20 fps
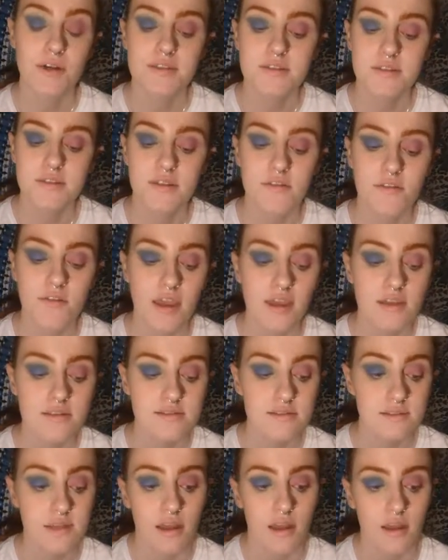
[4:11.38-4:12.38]
Of the
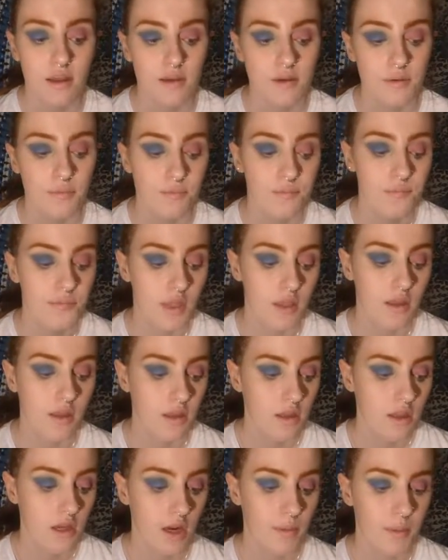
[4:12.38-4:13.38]
face,
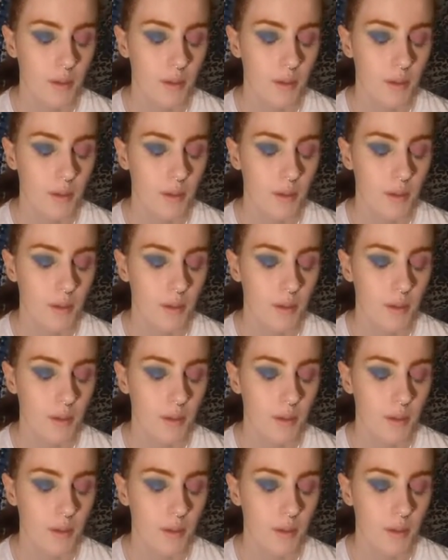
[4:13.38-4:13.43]
I'll